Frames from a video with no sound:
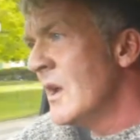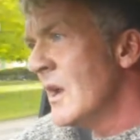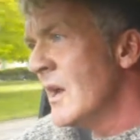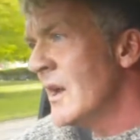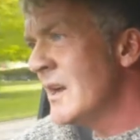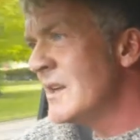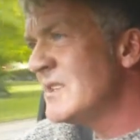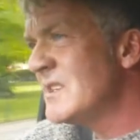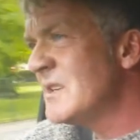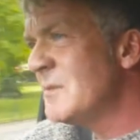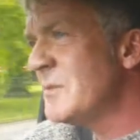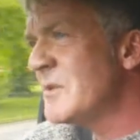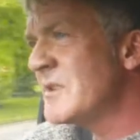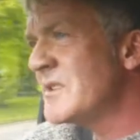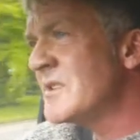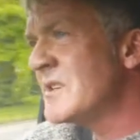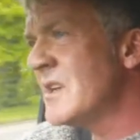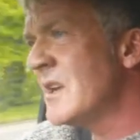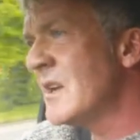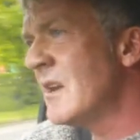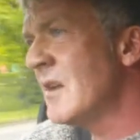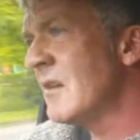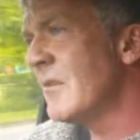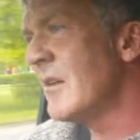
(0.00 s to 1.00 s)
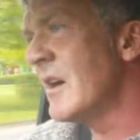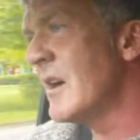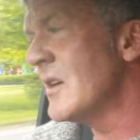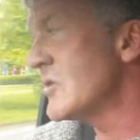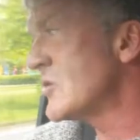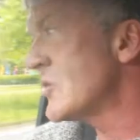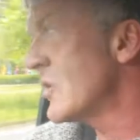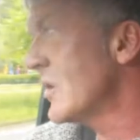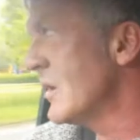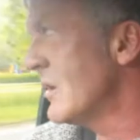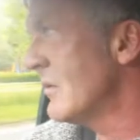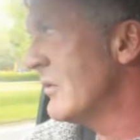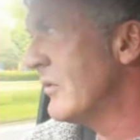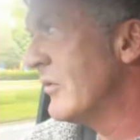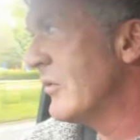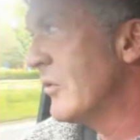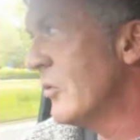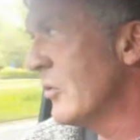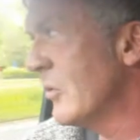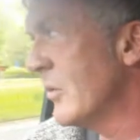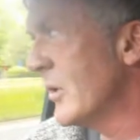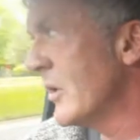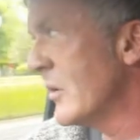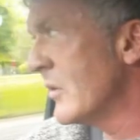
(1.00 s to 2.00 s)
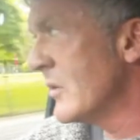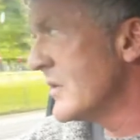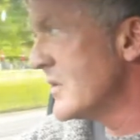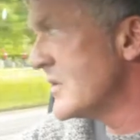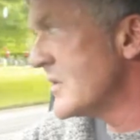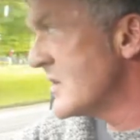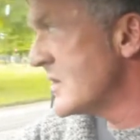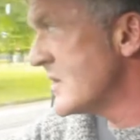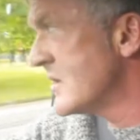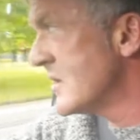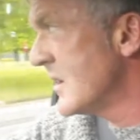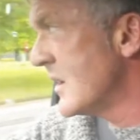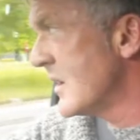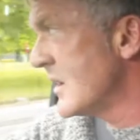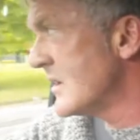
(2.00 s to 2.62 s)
80% of our training formula is